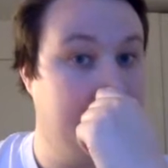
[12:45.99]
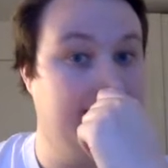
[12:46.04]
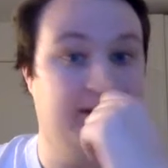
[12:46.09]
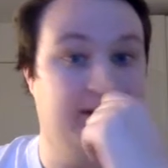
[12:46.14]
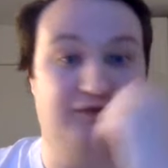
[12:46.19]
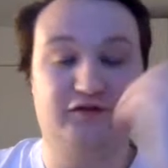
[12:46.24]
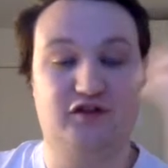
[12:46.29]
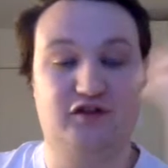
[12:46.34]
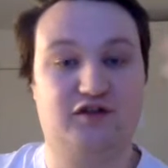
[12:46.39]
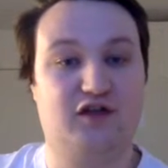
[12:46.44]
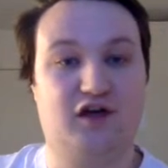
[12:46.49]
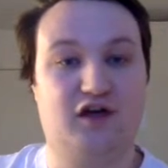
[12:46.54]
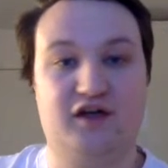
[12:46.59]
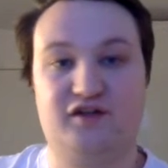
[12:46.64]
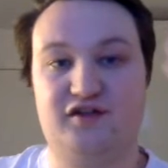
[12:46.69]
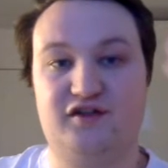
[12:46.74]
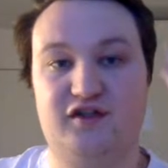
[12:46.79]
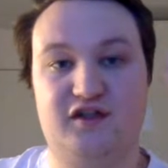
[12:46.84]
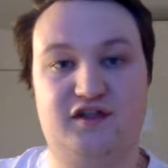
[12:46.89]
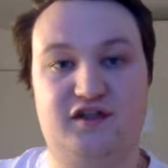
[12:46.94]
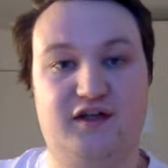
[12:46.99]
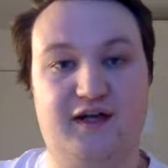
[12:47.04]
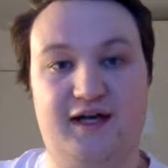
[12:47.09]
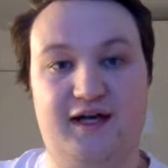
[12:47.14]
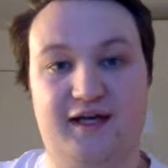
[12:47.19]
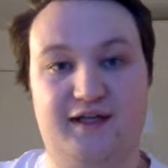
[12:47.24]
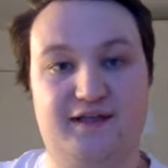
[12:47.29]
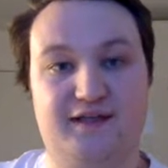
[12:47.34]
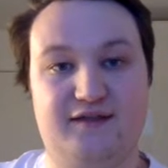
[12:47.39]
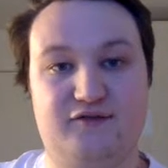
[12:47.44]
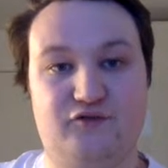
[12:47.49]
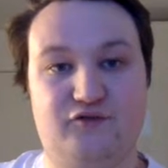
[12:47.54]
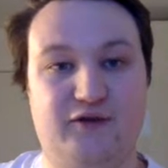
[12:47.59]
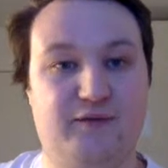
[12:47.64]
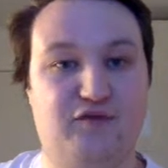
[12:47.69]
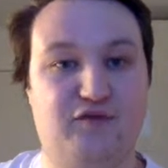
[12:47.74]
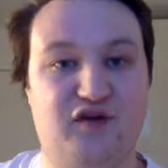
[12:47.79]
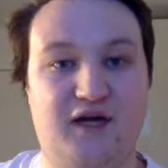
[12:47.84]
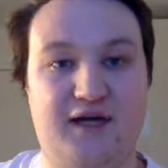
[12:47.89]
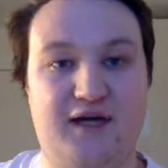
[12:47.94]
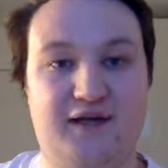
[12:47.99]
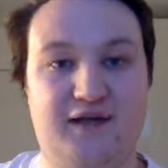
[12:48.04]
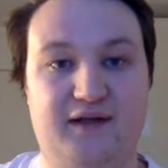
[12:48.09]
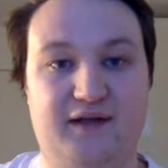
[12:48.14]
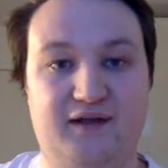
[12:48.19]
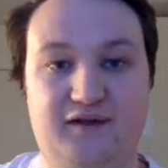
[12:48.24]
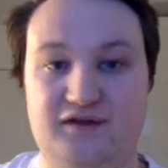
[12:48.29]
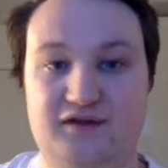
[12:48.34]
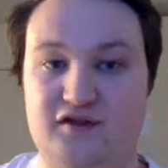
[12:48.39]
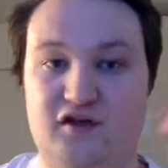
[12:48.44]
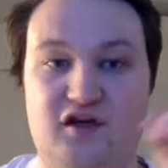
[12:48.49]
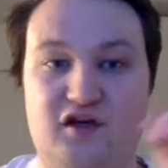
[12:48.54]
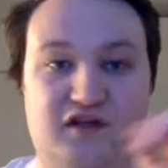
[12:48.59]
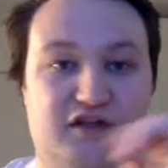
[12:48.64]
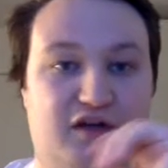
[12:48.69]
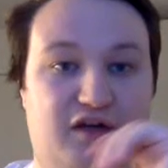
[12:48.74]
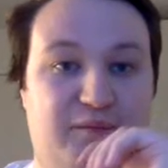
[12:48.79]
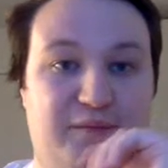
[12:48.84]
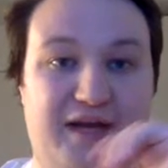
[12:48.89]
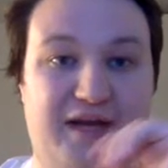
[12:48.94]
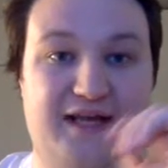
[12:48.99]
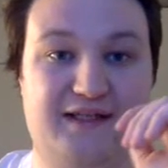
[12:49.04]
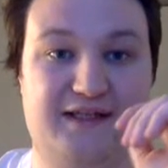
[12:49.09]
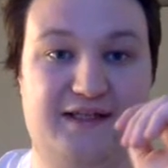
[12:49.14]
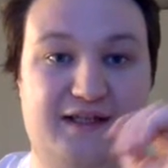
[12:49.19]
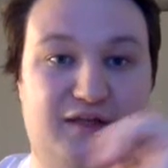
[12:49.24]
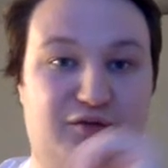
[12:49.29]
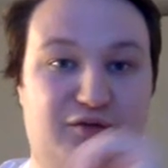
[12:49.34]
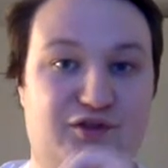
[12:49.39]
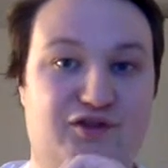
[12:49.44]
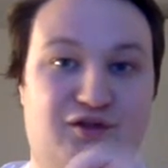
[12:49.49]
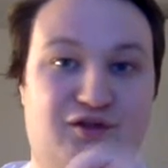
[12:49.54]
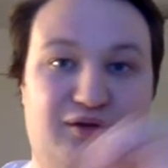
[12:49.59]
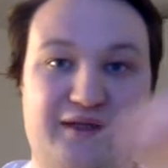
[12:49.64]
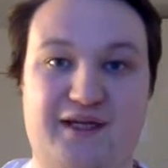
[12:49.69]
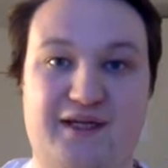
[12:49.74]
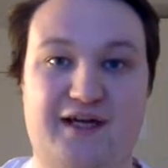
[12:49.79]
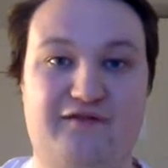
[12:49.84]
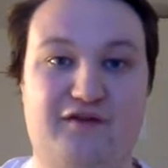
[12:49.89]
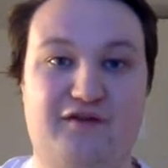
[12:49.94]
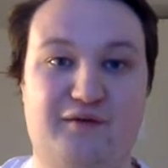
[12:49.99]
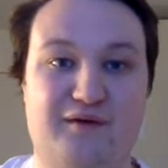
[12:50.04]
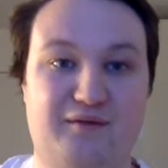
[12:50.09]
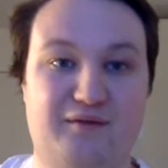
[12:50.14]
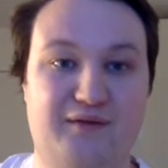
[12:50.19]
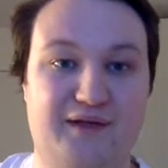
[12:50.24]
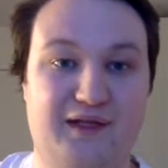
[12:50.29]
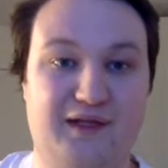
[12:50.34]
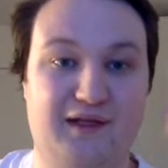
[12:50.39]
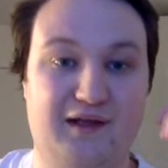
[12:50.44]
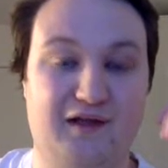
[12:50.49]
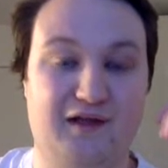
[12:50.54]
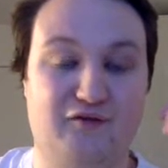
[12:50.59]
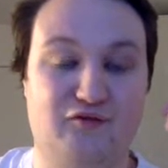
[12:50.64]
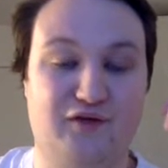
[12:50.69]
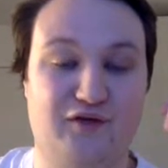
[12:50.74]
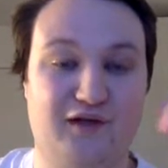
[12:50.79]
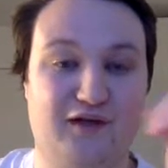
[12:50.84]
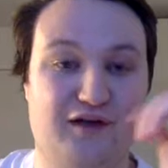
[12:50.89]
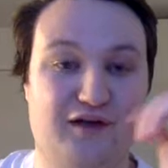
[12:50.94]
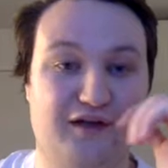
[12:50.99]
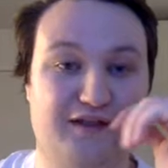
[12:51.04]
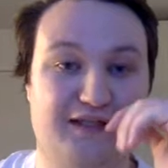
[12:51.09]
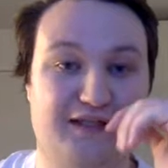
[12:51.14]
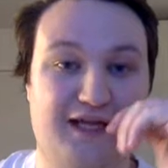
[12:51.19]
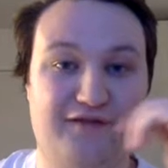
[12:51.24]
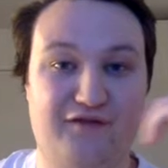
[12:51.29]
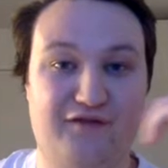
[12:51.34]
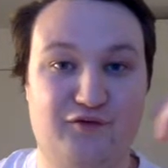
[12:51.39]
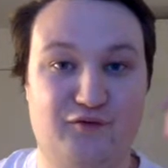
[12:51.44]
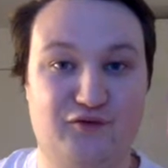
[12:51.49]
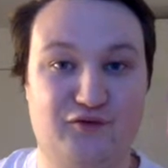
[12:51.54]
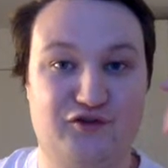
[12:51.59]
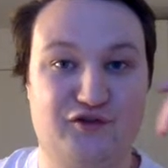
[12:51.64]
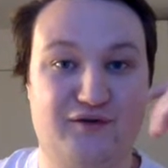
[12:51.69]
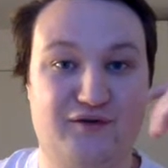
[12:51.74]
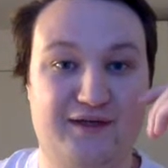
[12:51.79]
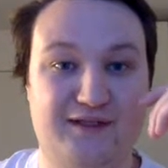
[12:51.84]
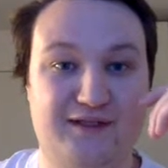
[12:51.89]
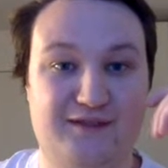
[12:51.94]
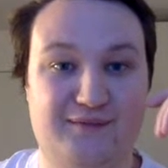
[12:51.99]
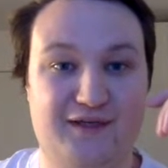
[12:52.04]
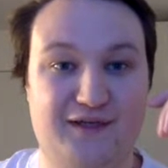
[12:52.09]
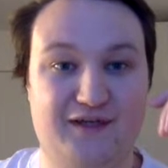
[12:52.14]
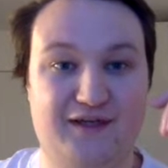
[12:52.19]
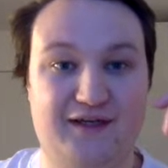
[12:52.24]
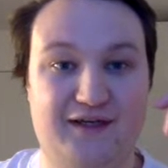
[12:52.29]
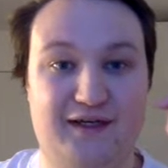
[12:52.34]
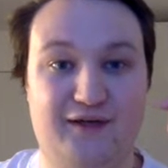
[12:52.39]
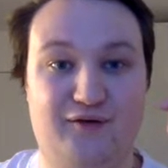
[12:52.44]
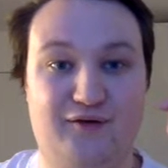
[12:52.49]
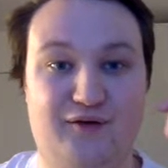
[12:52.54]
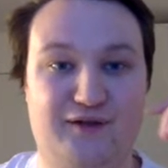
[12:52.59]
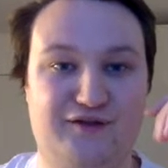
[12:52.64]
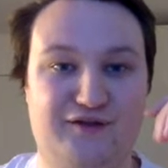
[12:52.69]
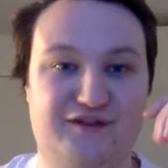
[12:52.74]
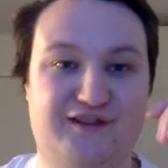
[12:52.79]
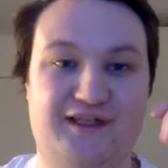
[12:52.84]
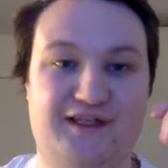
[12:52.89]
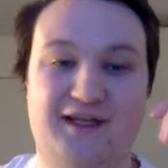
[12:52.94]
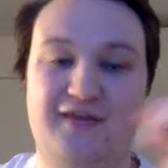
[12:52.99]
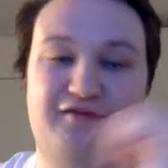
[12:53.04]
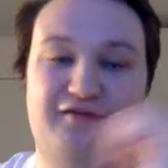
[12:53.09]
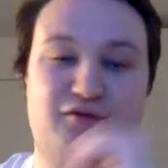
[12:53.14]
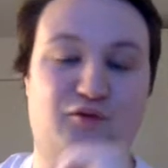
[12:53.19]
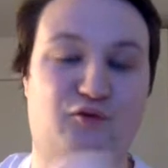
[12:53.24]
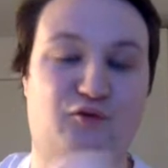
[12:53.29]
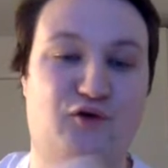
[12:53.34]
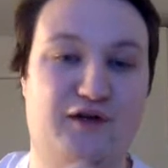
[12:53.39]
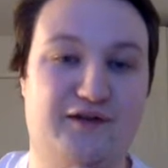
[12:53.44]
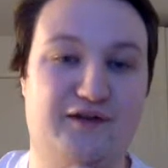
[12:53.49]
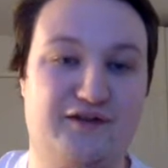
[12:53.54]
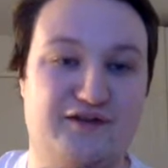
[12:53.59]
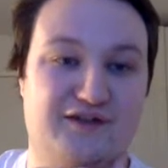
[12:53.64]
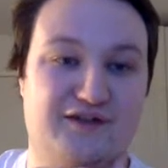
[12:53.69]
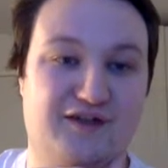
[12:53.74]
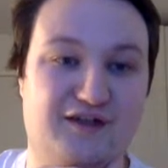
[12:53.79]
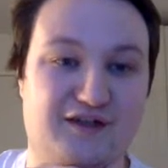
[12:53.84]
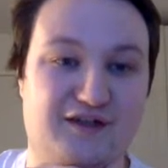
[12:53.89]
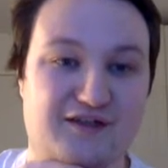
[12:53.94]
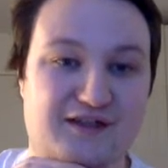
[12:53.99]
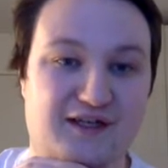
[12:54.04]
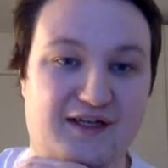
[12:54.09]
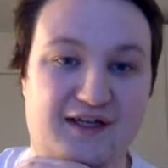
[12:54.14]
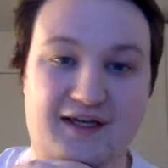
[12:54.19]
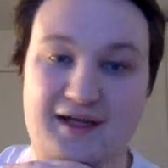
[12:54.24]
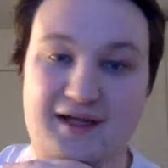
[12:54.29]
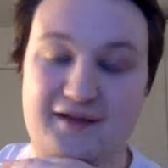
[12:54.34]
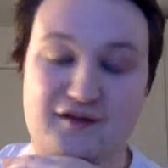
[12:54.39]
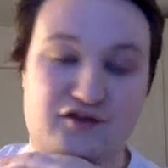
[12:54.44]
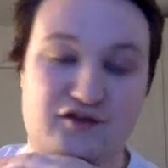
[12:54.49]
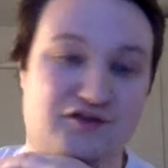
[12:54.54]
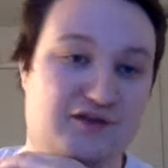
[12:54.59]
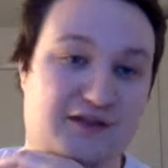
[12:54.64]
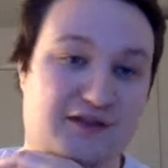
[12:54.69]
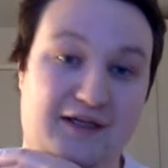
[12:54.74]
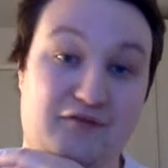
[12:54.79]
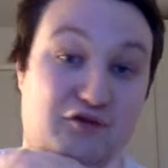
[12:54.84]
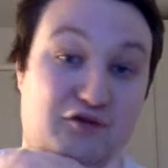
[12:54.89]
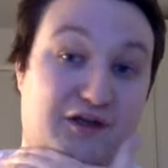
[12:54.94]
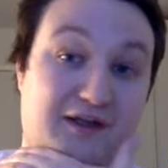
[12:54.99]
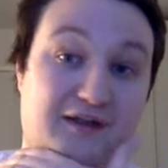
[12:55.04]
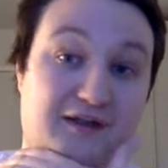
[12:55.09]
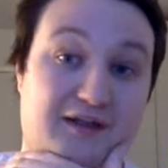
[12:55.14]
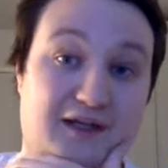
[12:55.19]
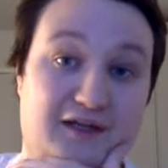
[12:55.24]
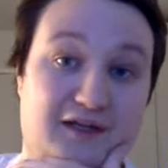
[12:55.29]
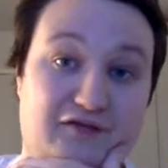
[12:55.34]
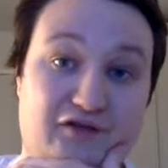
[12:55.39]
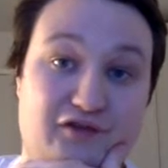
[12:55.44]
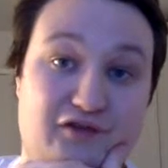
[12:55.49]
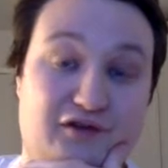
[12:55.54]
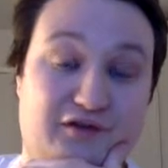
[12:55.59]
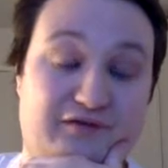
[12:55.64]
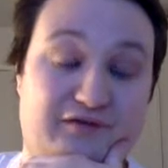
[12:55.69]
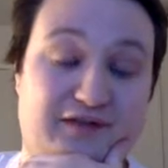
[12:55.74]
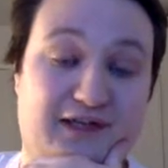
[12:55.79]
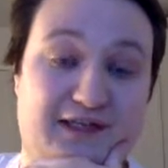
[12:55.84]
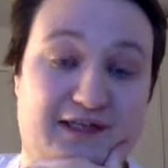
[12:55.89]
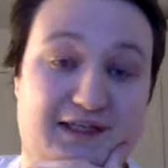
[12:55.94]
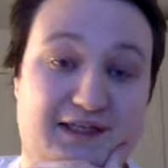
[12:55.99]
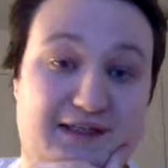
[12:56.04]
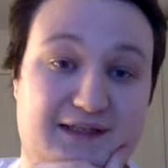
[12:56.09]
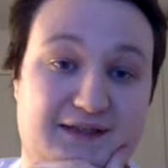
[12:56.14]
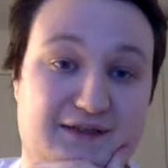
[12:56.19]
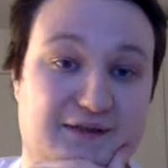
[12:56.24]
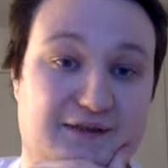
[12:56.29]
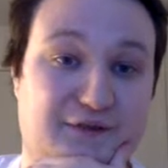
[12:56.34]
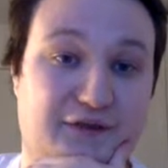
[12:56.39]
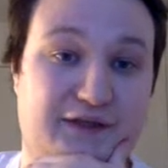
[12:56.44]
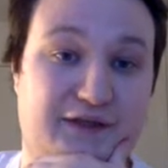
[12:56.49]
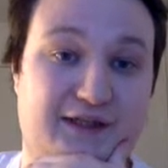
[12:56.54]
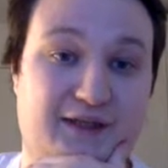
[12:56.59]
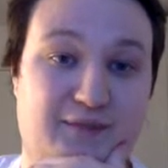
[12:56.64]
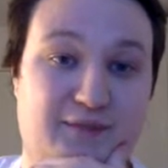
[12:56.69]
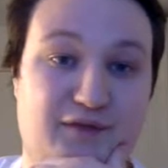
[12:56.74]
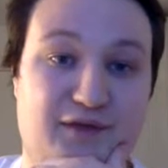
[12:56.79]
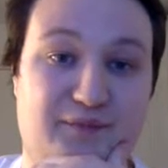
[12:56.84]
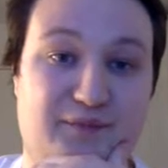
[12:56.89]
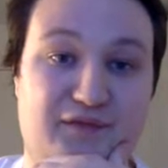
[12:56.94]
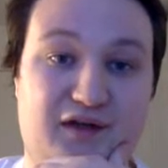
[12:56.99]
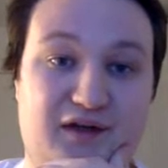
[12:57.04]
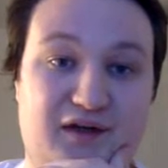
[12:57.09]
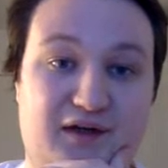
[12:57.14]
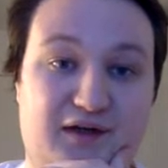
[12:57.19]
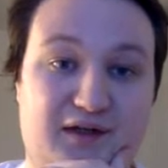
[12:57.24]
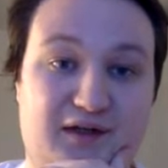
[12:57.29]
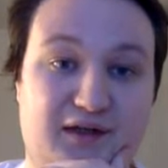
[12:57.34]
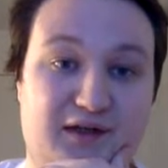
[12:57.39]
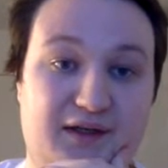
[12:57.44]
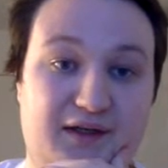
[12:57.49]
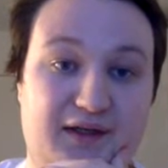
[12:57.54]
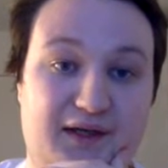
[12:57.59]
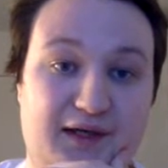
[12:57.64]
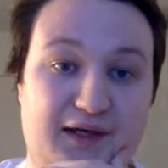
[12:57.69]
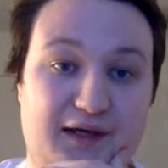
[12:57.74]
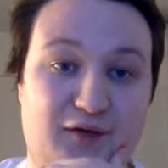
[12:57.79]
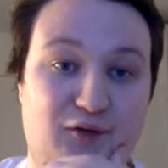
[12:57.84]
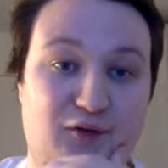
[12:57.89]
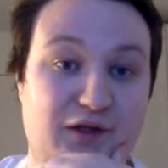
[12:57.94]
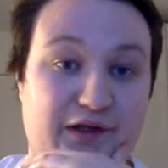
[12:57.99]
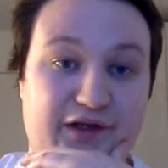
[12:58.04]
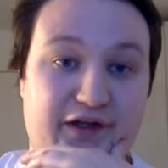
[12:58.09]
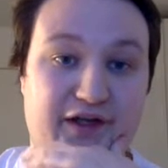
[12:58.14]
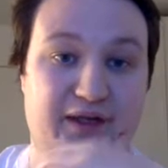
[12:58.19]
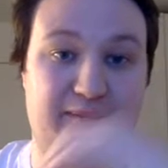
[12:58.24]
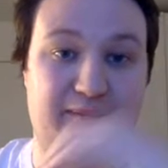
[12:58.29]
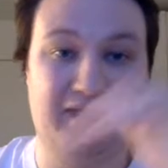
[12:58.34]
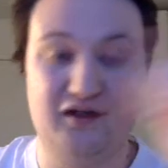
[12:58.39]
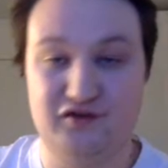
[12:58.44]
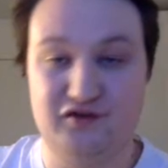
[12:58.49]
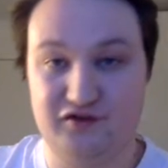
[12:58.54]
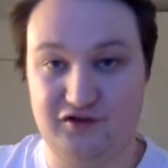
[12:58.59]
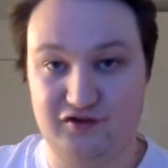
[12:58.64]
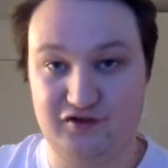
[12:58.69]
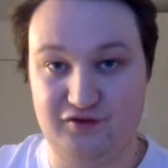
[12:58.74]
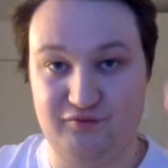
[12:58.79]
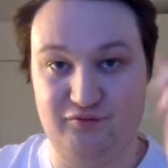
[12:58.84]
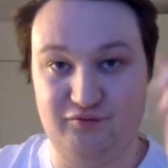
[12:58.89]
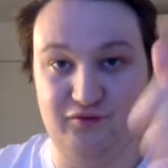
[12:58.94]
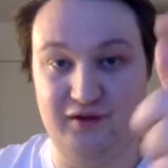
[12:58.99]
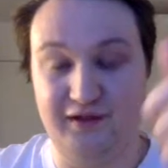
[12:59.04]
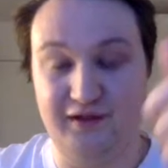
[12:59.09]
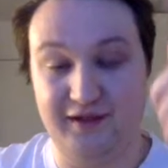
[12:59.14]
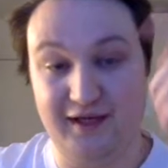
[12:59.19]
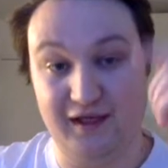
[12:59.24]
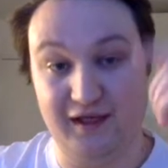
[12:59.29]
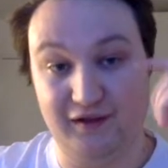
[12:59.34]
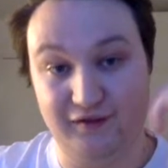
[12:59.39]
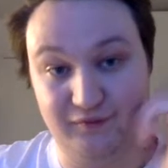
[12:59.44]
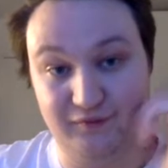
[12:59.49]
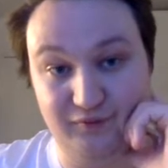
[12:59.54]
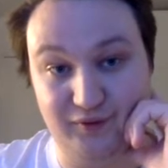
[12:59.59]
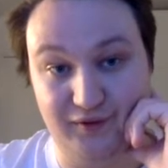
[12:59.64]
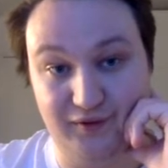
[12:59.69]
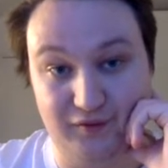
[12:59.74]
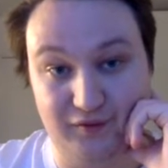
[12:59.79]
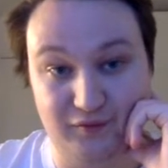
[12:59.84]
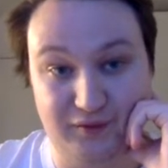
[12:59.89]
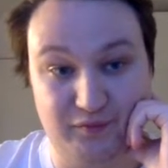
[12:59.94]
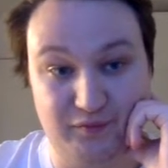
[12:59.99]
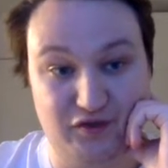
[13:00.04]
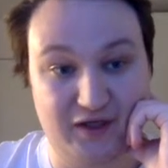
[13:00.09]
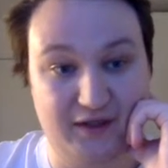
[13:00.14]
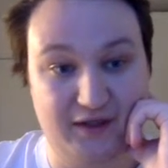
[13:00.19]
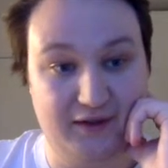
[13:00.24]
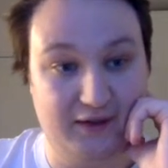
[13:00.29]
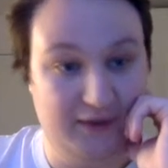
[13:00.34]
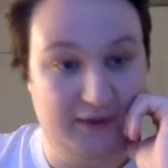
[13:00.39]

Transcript: They've just got such a nice rebrand. The cigars are amazing. They were sold out everywhere when they relaunched. Everyone was crazy about Quai d'Orsay. Everyone wanted their cigars, and they really delivered. They're fantastic, so I'm going to keep it up there. Well done, Habanos, because you really nailed it with the rebrand.